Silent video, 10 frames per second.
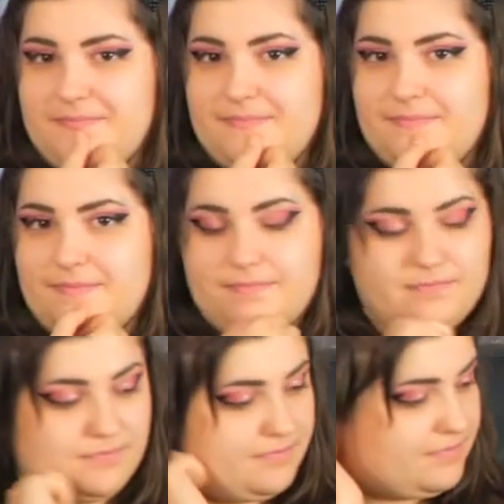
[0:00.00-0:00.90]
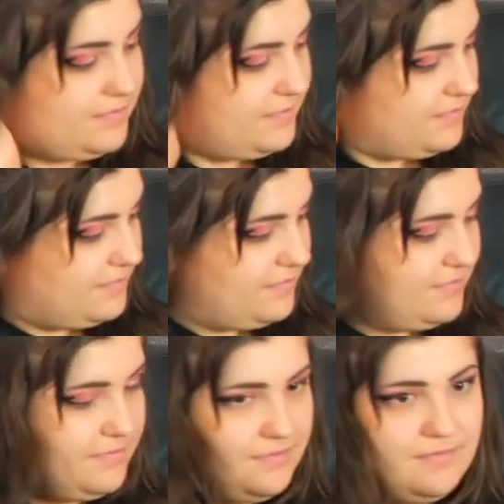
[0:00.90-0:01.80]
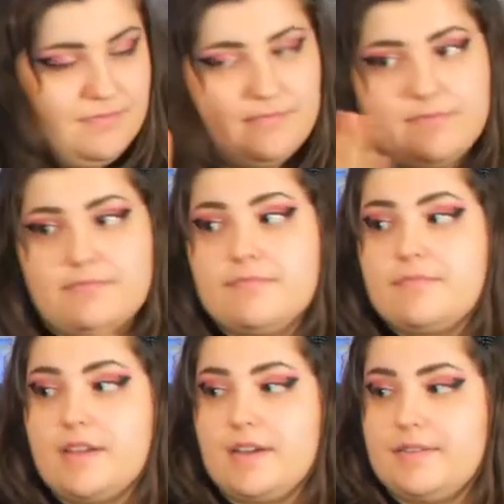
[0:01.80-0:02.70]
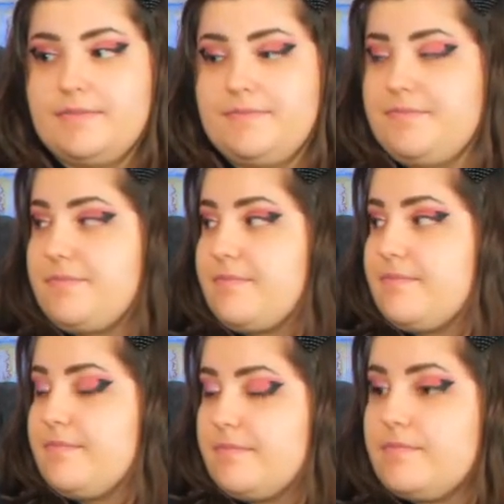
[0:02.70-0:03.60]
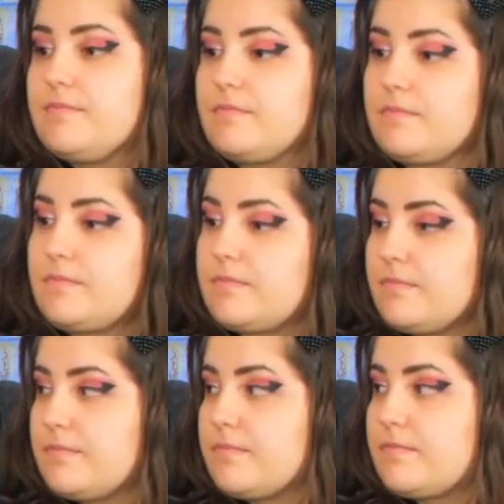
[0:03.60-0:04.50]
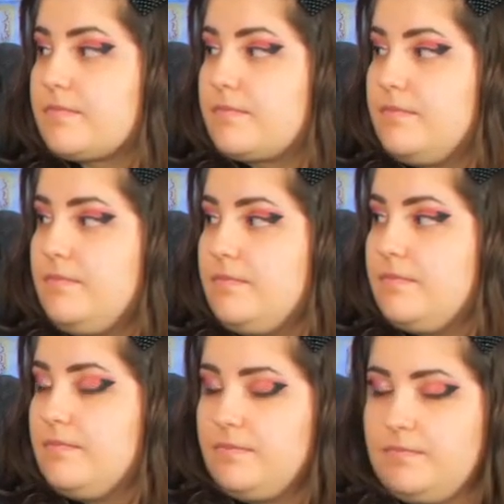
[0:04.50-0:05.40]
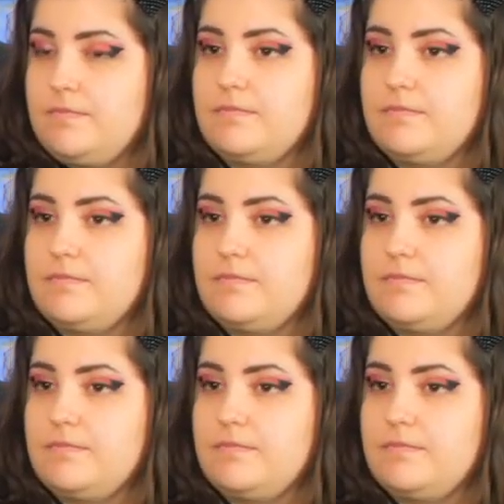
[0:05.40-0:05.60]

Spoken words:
(silent)